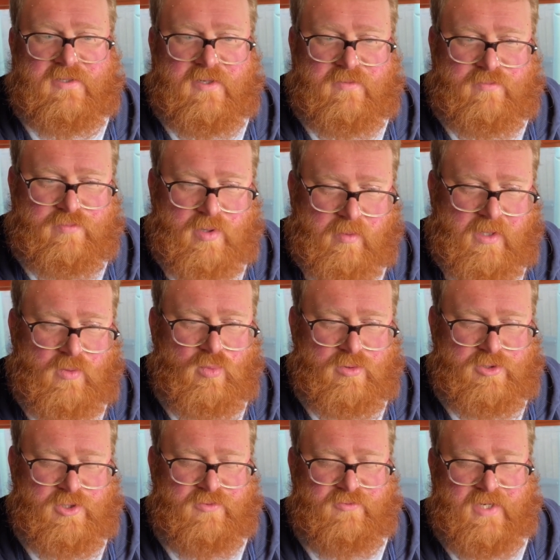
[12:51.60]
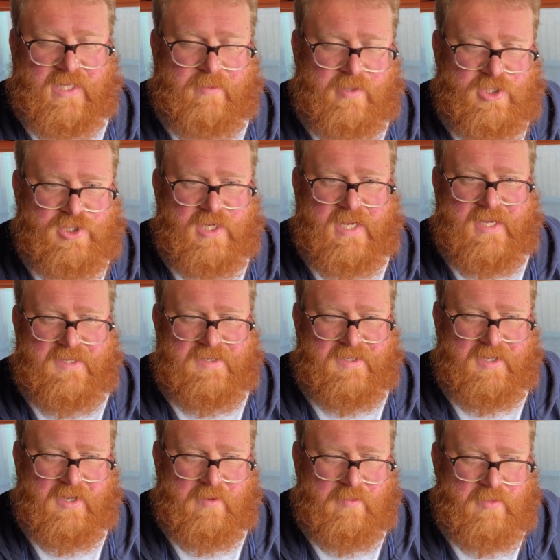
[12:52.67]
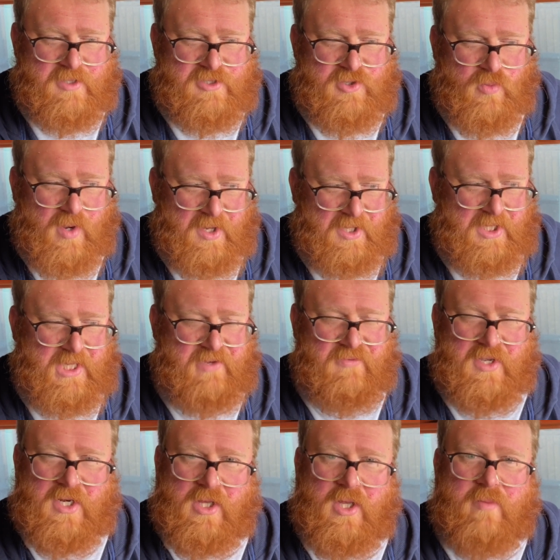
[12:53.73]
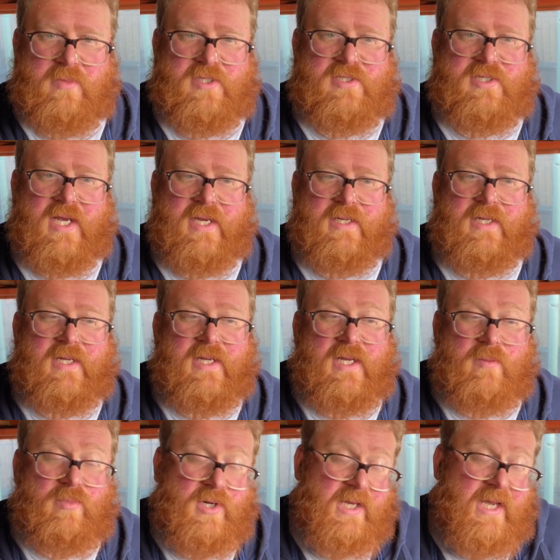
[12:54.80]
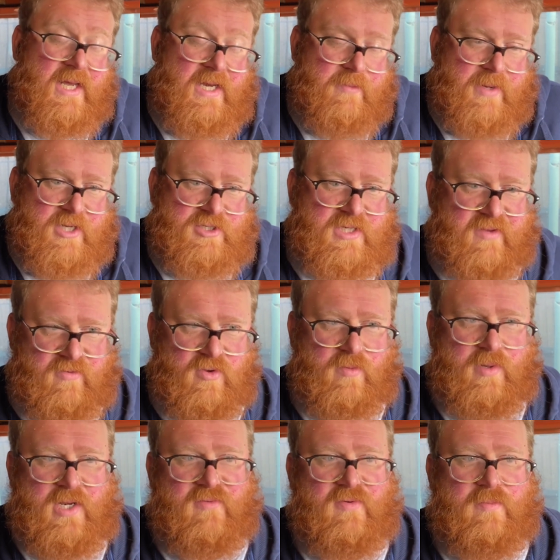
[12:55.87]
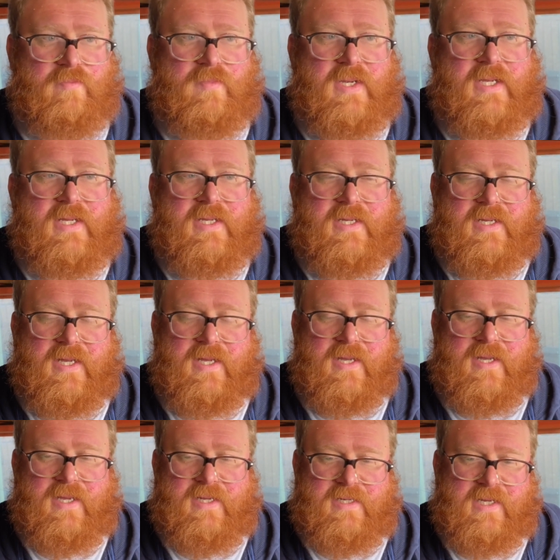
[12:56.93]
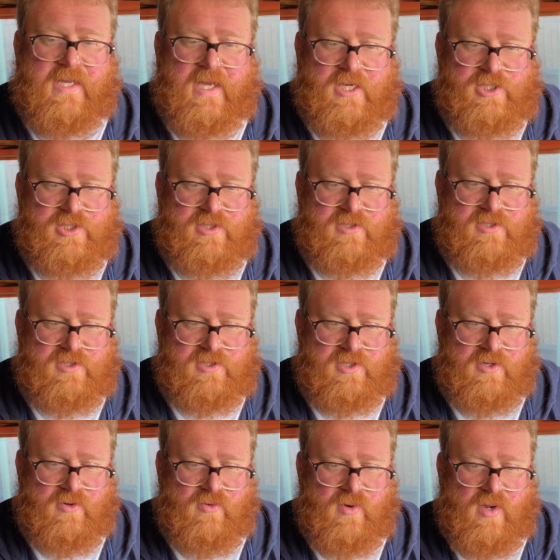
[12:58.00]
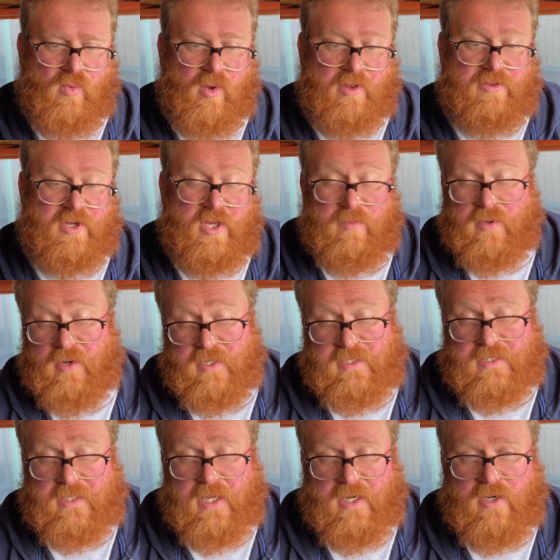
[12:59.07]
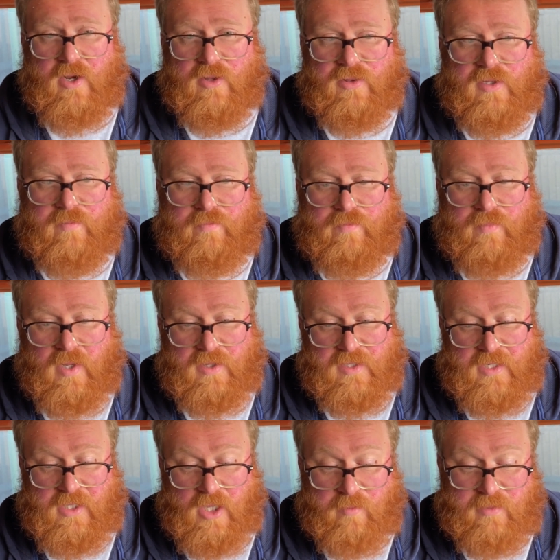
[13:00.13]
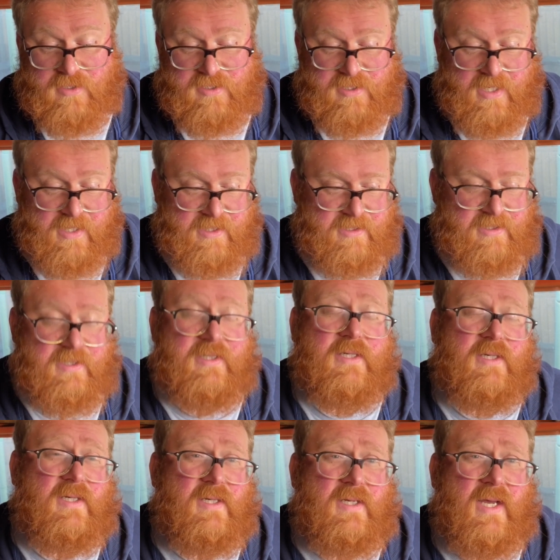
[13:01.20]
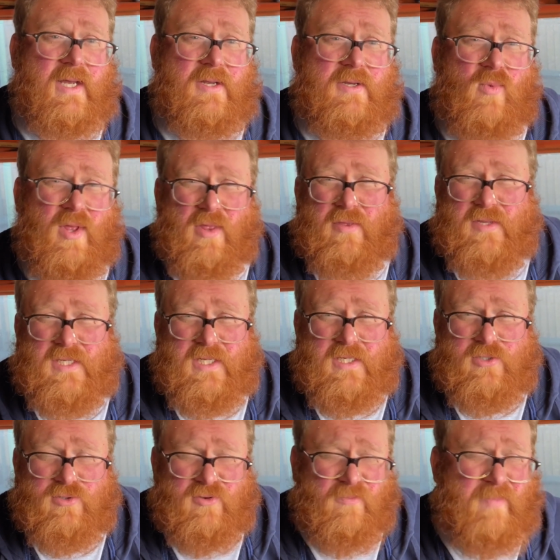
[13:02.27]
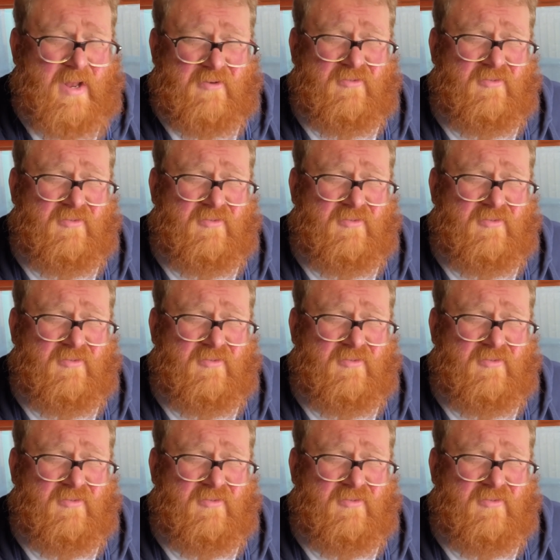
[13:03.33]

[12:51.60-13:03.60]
that probably shouldn't really be shared as to why you're leaving an allotment site. But again, it might just give you a bit of an indication as to what the community's like on the allotment site, and whether there's any sort of bad